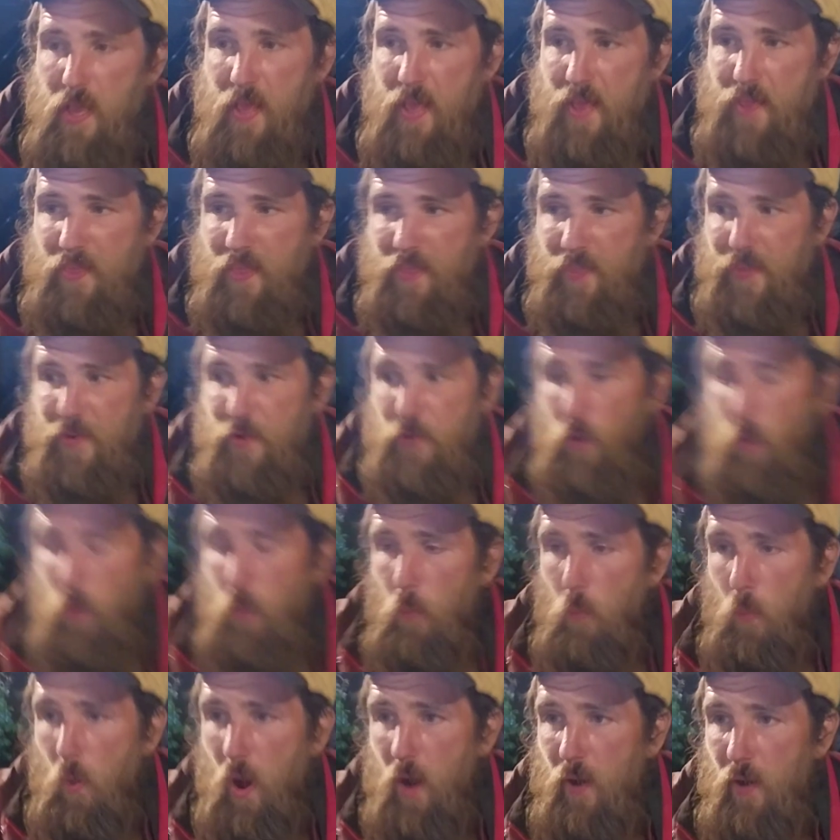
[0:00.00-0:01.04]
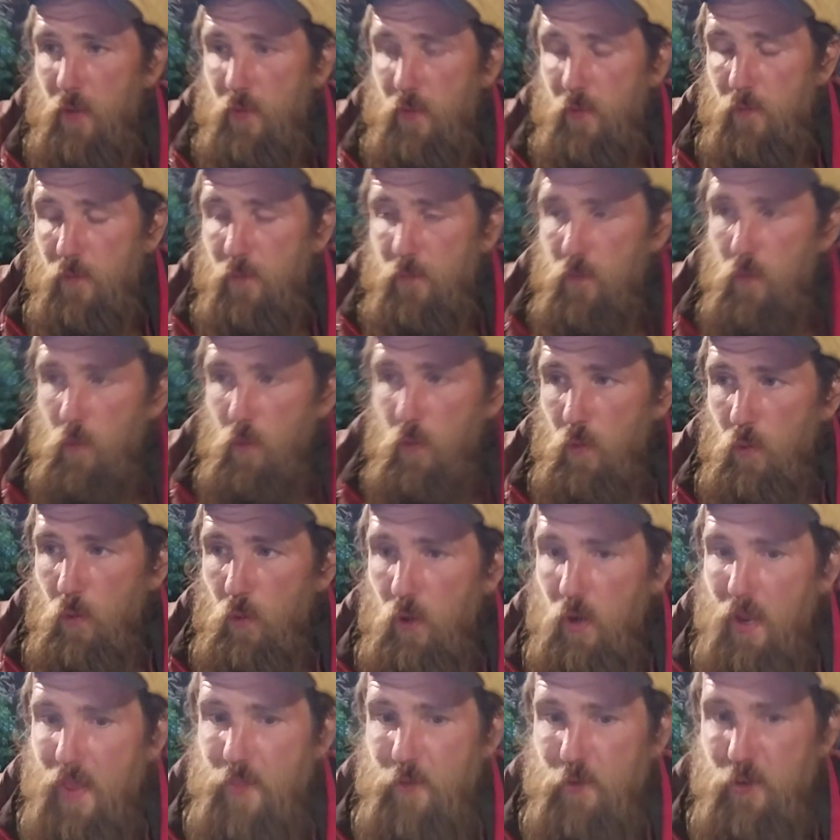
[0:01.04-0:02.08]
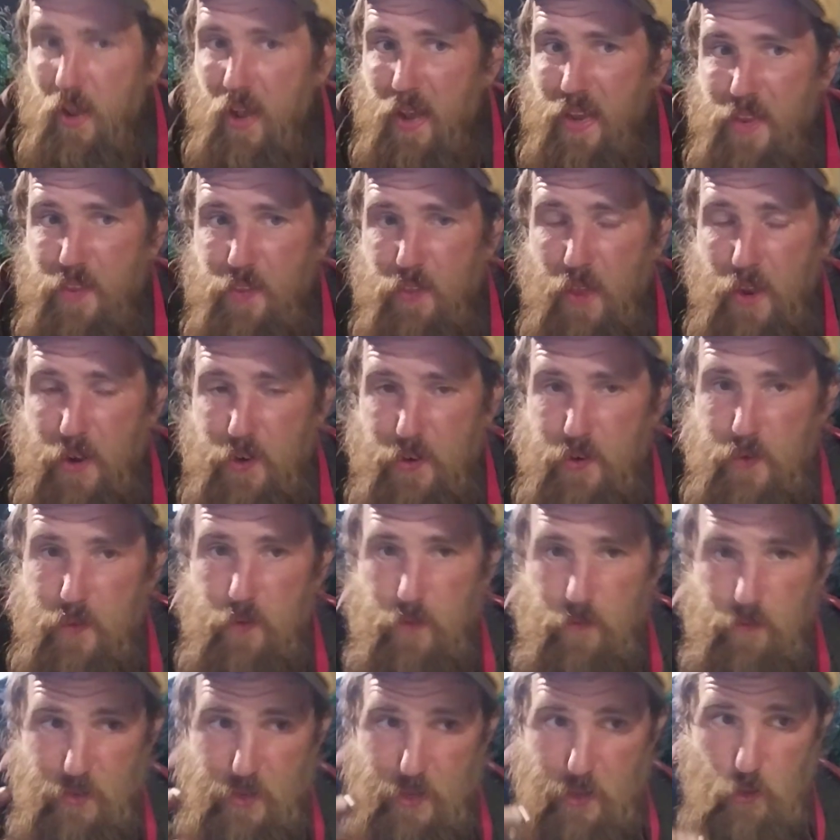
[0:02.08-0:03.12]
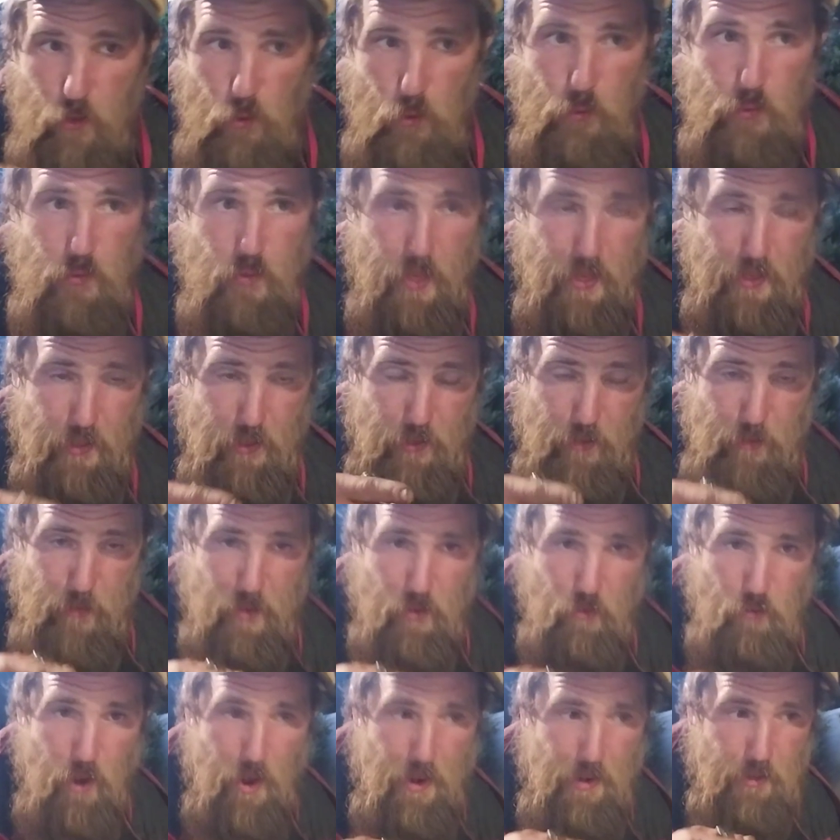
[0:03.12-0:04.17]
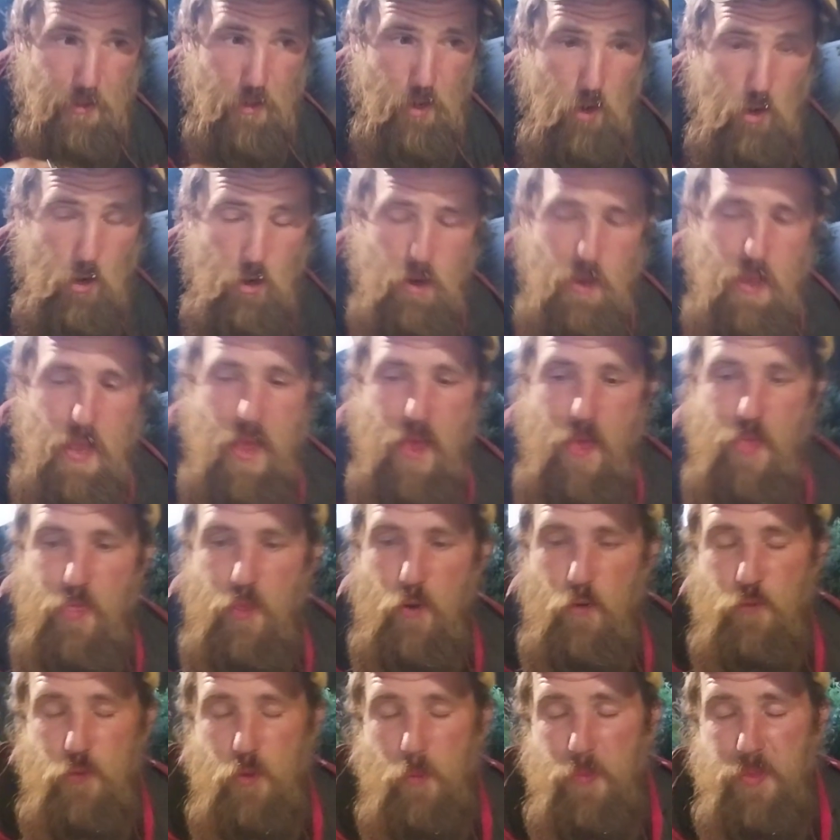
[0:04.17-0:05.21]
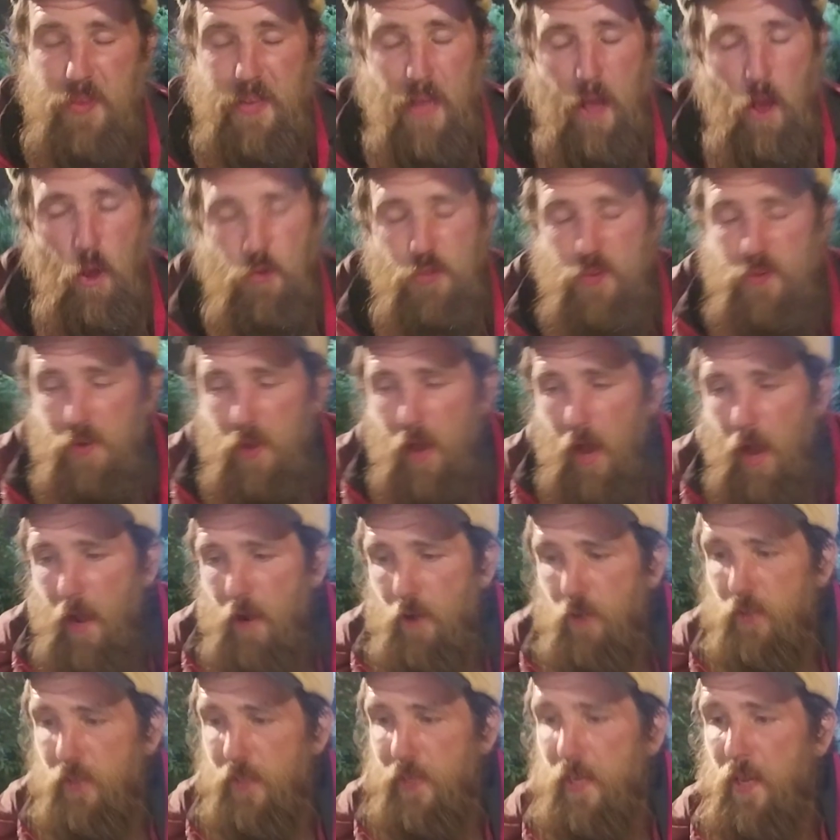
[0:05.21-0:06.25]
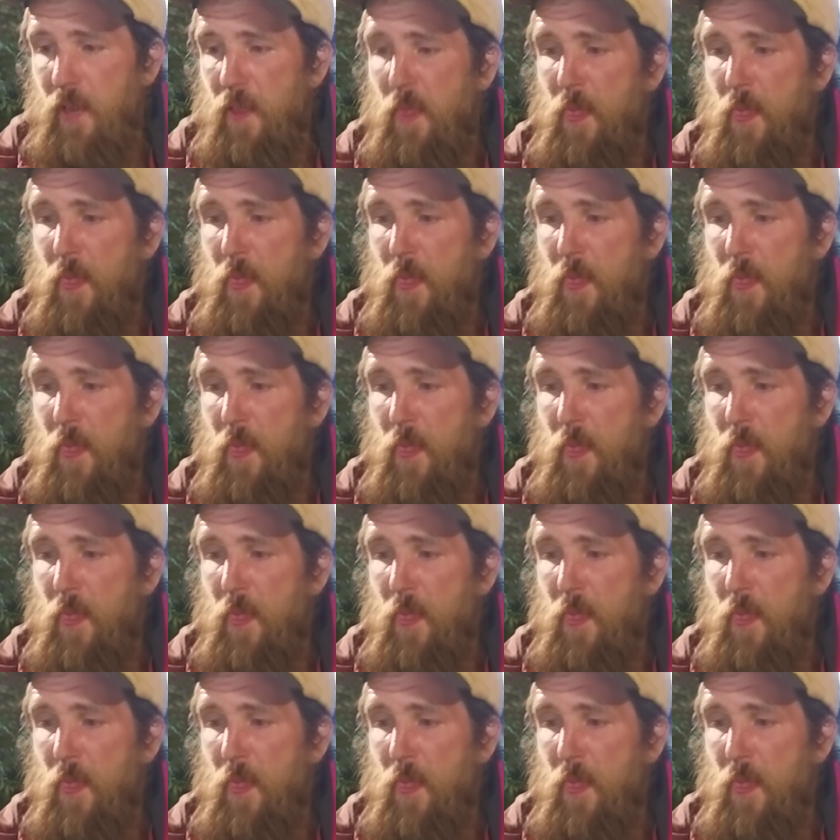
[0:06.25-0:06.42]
in that they don't walk on the floor and they're not inside vehicles like give me a ride in a car. They're something else entirely.